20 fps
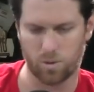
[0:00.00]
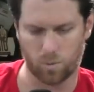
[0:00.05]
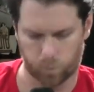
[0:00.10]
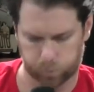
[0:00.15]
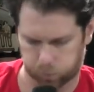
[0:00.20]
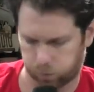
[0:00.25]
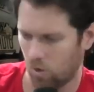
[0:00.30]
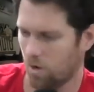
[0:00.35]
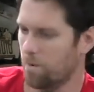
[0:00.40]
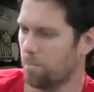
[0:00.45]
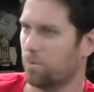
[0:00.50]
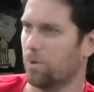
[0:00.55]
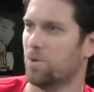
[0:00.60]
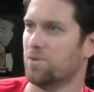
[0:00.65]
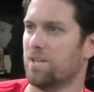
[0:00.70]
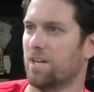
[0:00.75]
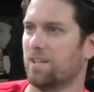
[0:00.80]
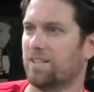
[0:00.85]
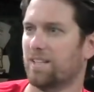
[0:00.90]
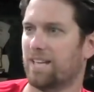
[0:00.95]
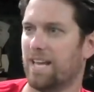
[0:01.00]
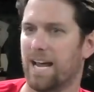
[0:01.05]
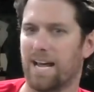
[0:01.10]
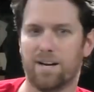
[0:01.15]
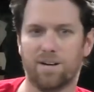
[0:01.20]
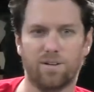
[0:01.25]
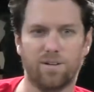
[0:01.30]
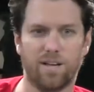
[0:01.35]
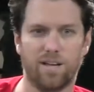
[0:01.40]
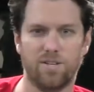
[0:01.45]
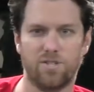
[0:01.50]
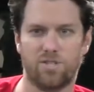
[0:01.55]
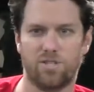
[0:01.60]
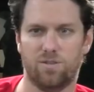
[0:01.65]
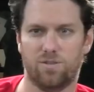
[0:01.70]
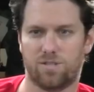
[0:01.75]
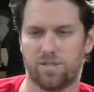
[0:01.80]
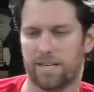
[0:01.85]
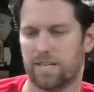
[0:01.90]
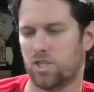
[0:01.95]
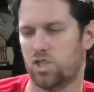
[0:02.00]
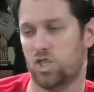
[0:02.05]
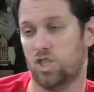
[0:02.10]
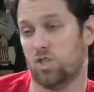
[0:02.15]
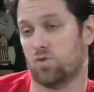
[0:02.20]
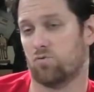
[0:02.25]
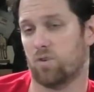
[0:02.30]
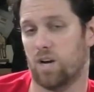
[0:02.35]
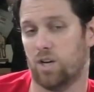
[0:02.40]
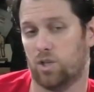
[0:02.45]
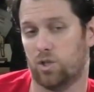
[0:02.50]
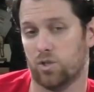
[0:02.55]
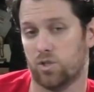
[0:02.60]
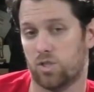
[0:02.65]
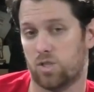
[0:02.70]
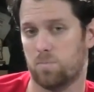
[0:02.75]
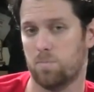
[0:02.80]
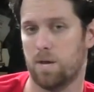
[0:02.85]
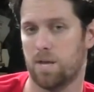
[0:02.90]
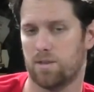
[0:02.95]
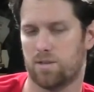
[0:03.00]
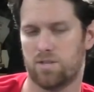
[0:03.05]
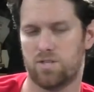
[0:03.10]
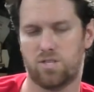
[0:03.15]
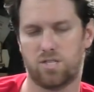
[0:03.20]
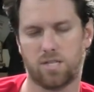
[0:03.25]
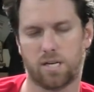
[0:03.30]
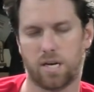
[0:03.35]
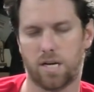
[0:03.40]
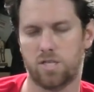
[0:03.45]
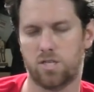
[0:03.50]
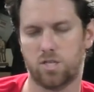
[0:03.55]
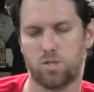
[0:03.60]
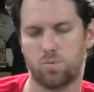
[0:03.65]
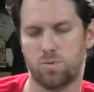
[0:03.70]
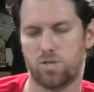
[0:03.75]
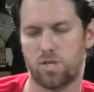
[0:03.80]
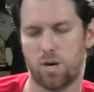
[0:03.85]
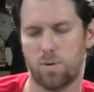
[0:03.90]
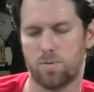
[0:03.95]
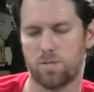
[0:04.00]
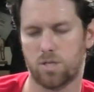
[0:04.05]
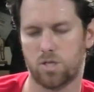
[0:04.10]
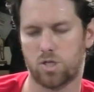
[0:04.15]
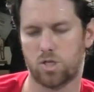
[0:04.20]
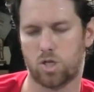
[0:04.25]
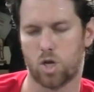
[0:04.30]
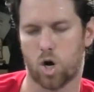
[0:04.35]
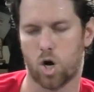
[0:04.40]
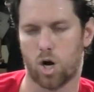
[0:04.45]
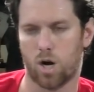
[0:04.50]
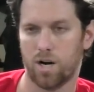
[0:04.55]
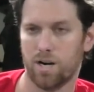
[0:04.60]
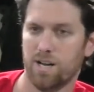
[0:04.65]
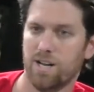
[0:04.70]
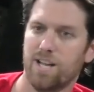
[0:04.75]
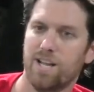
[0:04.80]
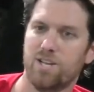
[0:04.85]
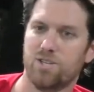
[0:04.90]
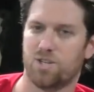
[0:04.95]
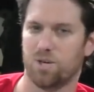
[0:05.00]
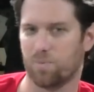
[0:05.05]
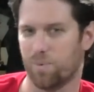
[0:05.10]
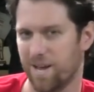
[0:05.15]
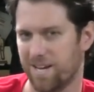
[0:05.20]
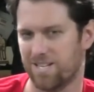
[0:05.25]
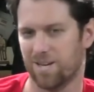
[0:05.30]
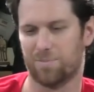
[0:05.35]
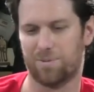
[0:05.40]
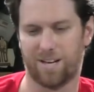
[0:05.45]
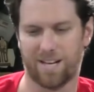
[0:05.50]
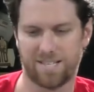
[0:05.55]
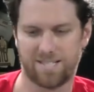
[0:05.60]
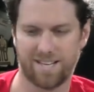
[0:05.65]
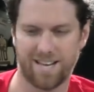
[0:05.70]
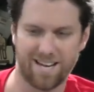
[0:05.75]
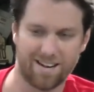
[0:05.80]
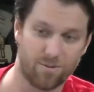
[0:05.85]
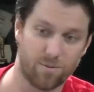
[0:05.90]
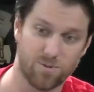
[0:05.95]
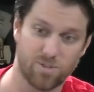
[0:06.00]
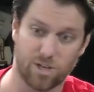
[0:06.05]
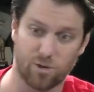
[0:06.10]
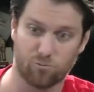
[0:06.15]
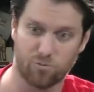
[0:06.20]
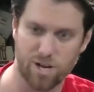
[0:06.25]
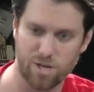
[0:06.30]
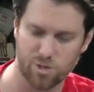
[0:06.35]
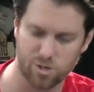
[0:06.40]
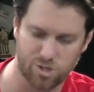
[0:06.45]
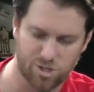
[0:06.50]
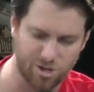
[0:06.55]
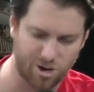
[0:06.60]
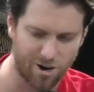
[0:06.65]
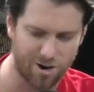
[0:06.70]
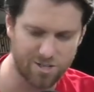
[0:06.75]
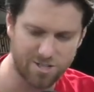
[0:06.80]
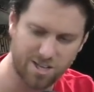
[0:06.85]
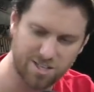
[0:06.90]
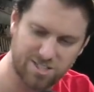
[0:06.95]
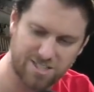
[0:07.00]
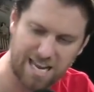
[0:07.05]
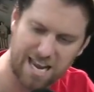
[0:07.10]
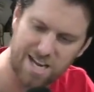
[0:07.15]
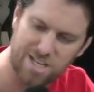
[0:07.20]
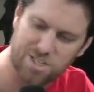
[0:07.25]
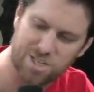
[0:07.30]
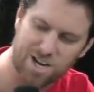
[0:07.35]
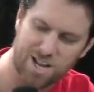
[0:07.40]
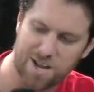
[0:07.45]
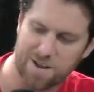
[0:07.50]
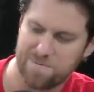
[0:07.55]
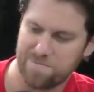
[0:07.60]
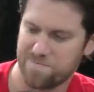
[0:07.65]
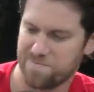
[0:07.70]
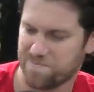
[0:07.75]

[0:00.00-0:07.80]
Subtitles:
She blows out the candle and she's like, she's Rachel Smith. And she's like, I just wish I was a star. She wakes up the next day and everyone's like, Rachel Starr is on stage today.